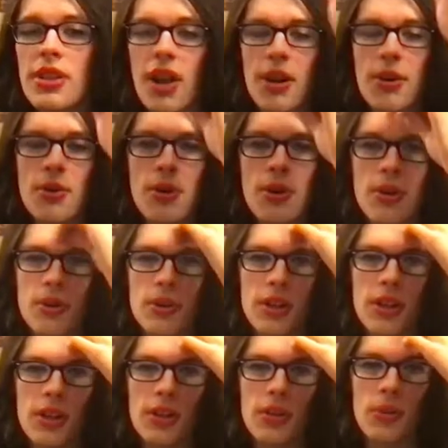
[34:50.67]
I don't know,
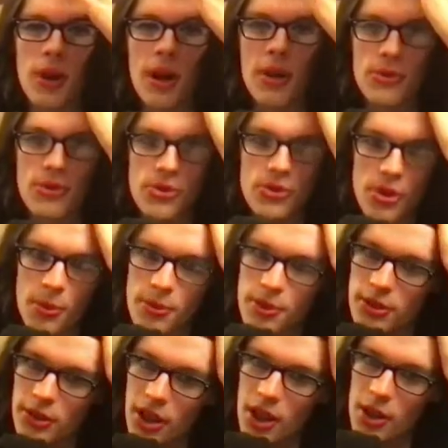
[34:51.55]
like around the
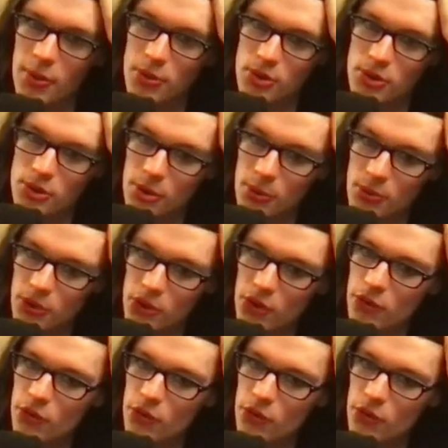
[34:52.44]
summertime or something